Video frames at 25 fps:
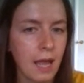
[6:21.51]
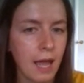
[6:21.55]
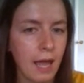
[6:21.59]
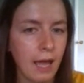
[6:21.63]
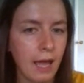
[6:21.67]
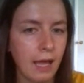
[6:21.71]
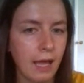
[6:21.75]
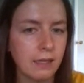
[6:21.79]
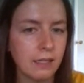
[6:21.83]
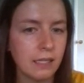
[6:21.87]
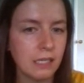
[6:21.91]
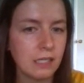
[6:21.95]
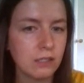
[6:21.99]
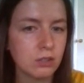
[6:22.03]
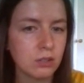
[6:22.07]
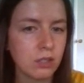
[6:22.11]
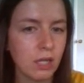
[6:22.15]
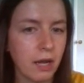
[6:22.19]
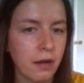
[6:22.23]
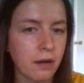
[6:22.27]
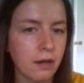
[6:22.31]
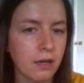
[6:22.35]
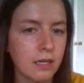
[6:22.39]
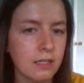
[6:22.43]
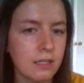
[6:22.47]
and each
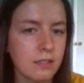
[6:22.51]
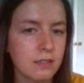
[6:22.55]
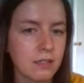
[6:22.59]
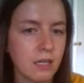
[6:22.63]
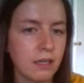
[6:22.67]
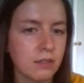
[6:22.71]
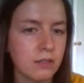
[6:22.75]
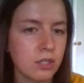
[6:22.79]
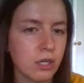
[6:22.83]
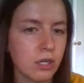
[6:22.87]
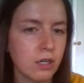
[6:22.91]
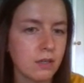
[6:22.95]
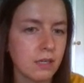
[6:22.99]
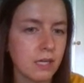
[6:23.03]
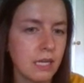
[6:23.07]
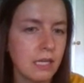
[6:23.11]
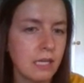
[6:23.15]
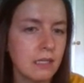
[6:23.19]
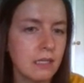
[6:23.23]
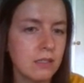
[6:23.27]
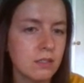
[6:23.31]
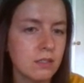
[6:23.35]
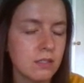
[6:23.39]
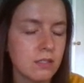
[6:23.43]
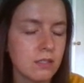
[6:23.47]
letter is kind of
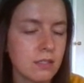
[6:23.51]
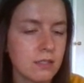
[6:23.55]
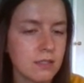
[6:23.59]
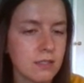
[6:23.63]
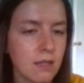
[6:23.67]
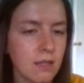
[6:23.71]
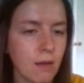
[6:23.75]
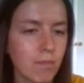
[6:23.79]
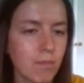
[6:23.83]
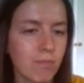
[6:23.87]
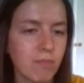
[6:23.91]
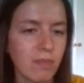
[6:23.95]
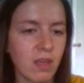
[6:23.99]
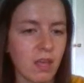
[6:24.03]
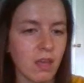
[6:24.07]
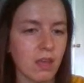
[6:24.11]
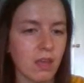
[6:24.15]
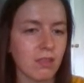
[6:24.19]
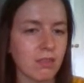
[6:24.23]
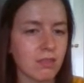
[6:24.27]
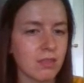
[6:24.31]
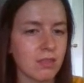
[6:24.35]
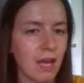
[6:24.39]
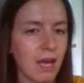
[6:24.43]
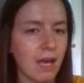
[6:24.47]
turned into
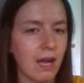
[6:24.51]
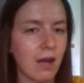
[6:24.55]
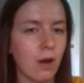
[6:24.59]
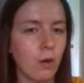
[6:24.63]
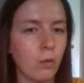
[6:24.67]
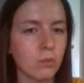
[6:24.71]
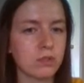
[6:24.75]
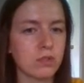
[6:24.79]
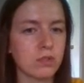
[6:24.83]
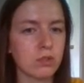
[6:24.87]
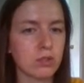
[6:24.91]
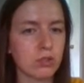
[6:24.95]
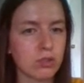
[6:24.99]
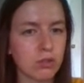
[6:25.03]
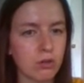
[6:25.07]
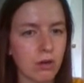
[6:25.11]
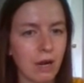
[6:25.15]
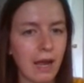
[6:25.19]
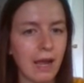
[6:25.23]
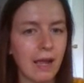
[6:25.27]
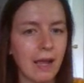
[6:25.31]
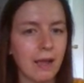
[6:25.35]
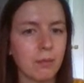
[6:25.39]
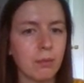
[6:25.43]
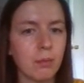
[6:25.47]
something that helps
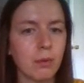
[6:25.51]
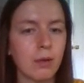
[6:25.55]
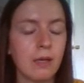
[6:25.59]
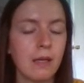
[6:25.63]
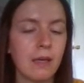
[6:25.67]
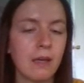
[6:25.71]
describe